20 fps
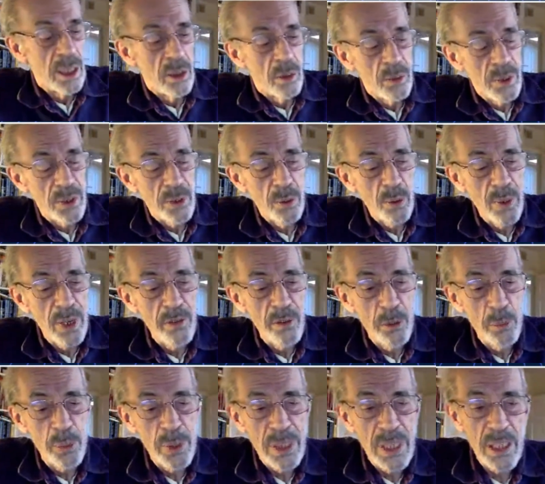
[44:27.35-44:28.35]
We threw every
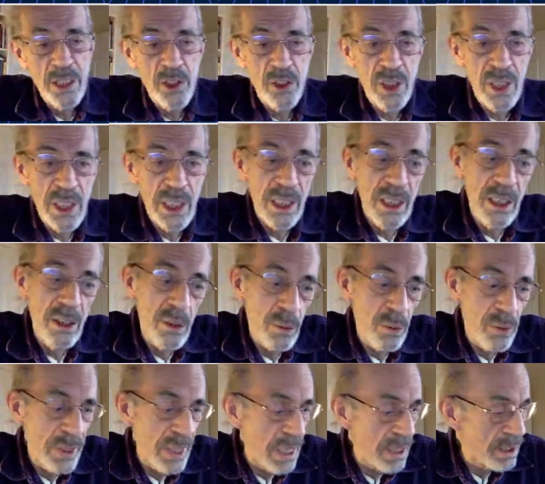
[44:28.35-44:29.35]
PhD
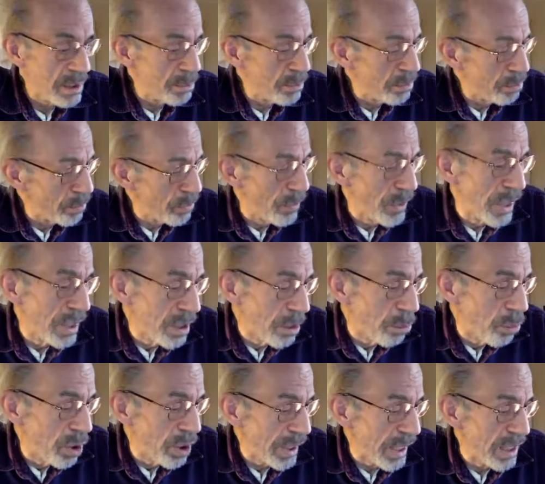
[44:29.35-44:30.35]
we had in the
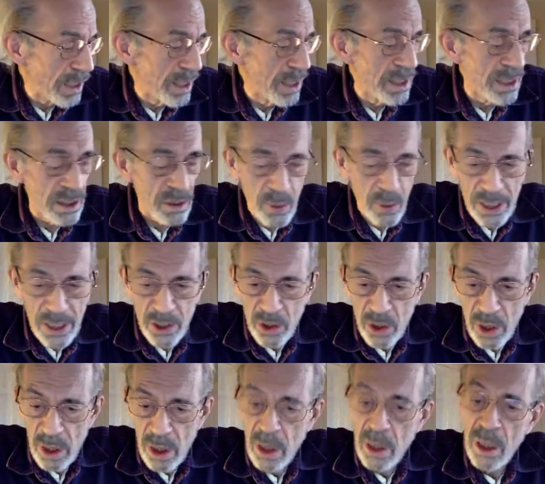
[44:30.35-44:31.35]
book at this
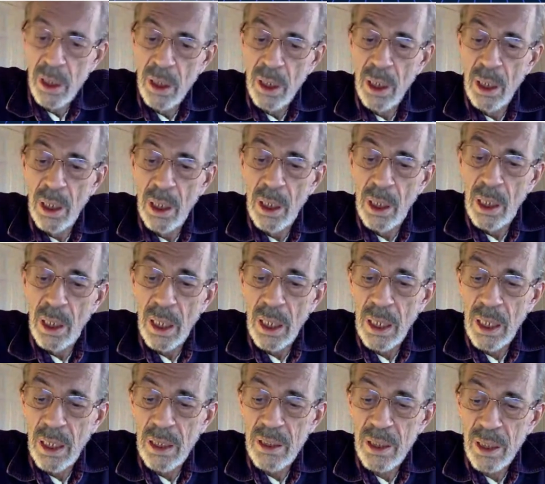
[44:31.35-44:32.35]
question.
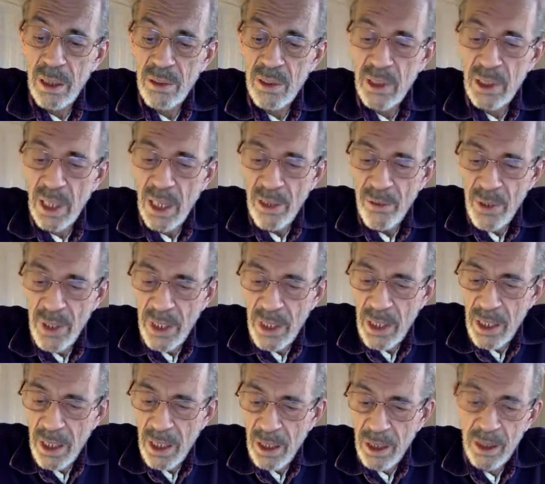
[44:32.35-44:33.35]
7
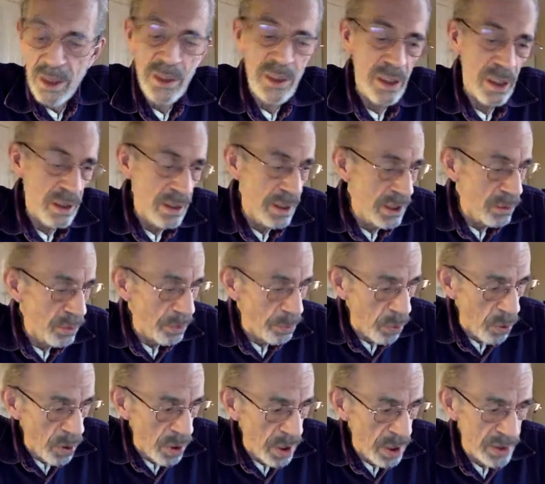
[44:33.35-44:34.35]
years of these
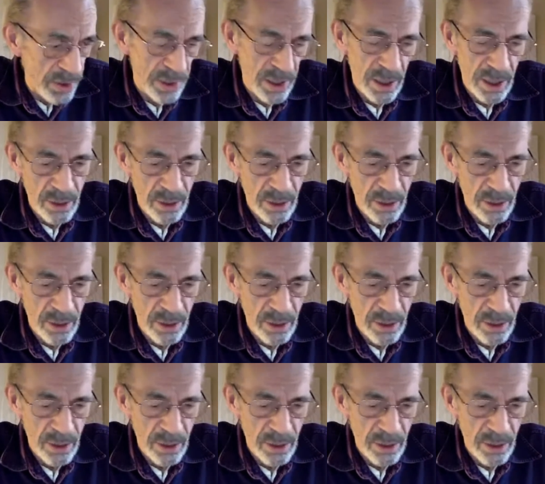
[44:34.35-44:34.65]
reports and